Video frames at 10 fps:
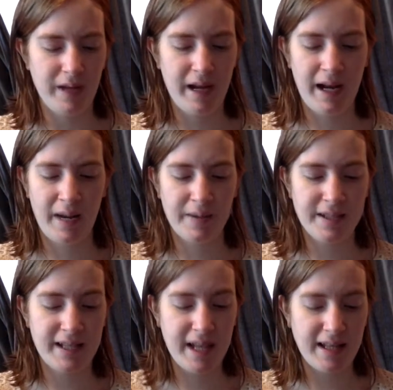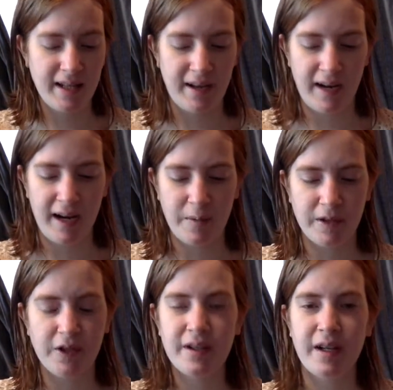And I would stand there, and I
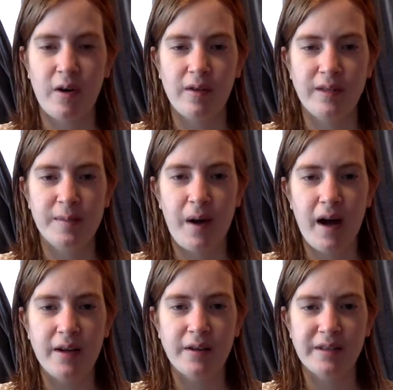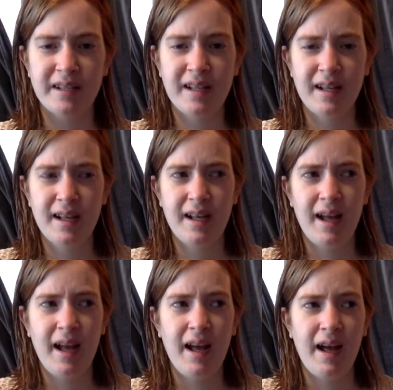would look at all of these piles
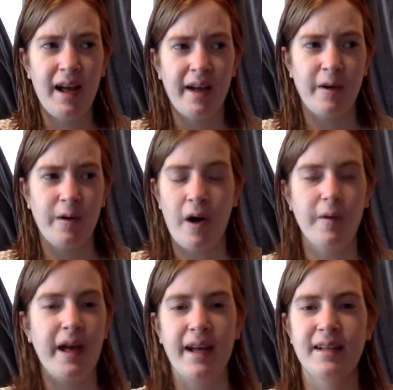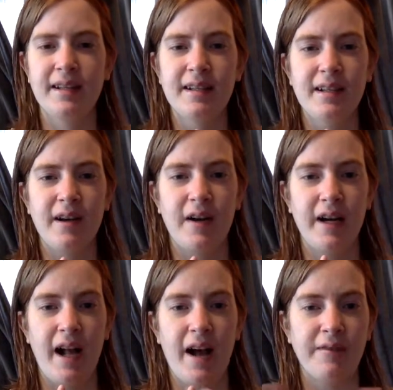and go, okay, all
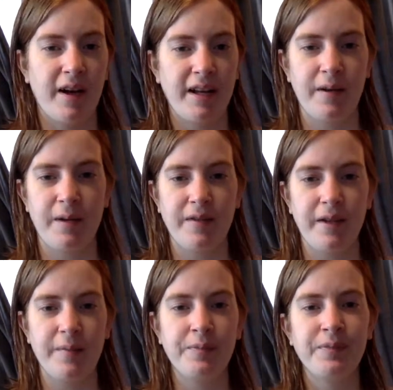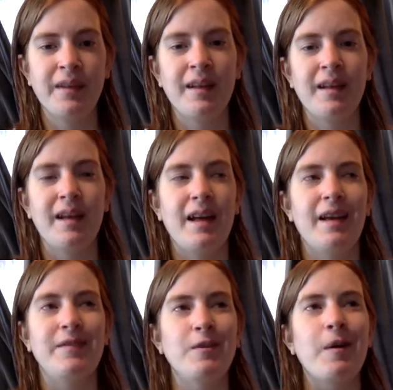right, I've got to get rid of it.
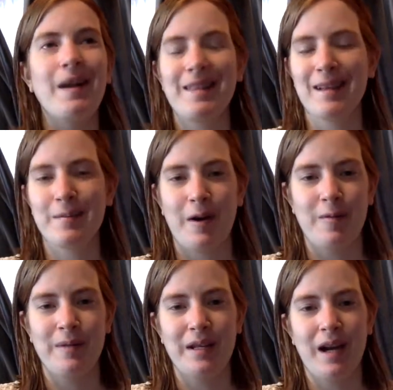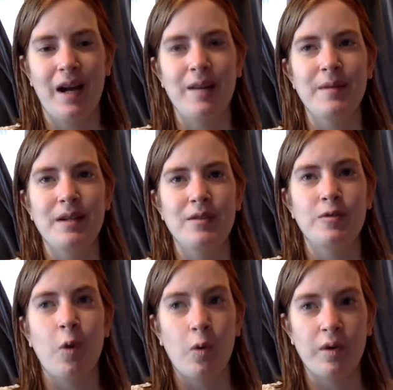If you know anything about me, I am a
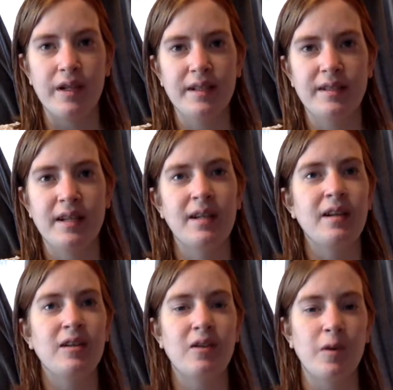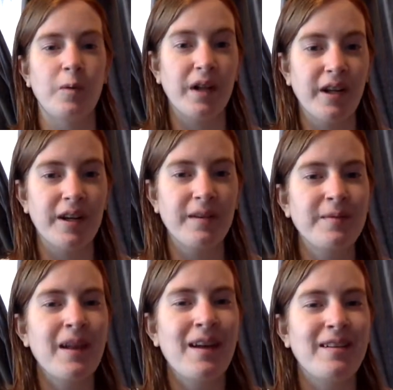notorious Goodwiller.
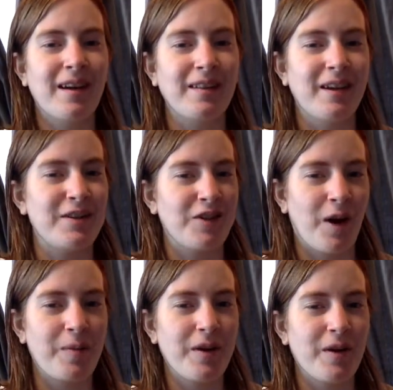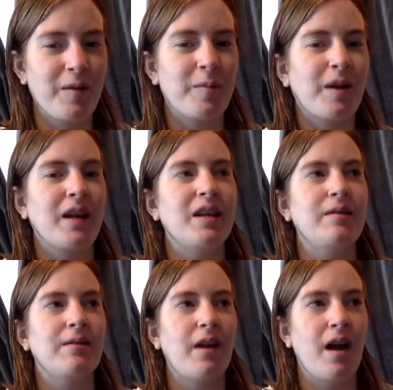Not that I shop there, but I
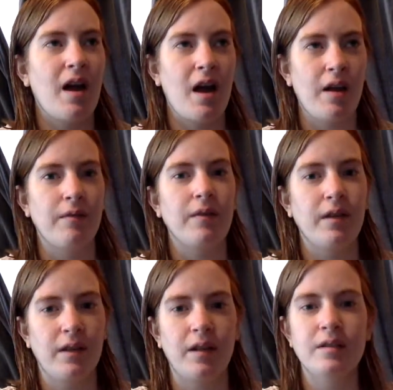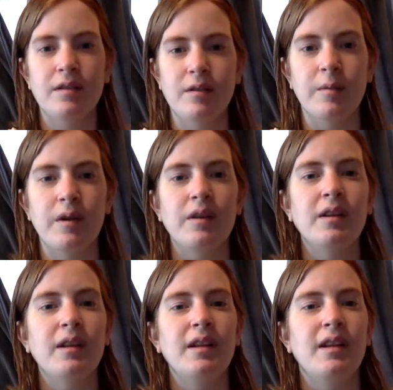give everything to Goodwill.
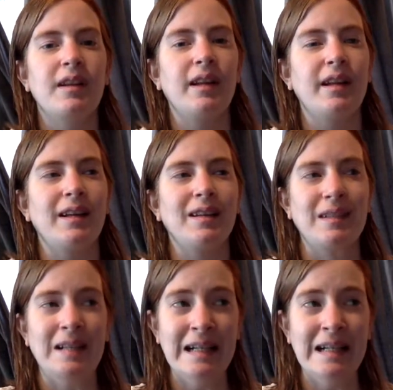Like,